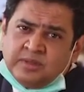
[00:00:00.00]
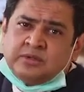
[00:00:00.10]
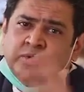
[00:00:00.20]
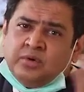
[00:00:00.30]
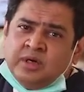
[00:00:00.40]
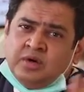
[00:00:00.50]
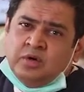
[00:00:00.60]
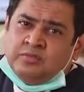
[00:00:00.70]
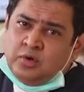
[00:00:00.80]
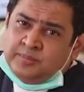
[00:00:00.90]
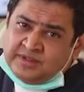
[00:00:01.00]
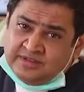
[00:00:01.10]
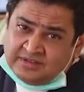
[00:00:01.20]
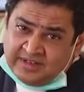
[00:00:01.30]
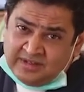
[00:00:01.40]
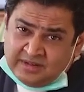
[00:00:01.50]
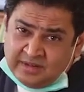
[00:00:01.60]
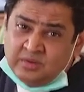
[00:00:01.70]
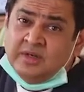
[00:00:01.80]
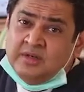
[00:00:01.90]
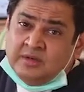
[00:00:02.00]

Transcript: plethora of options right now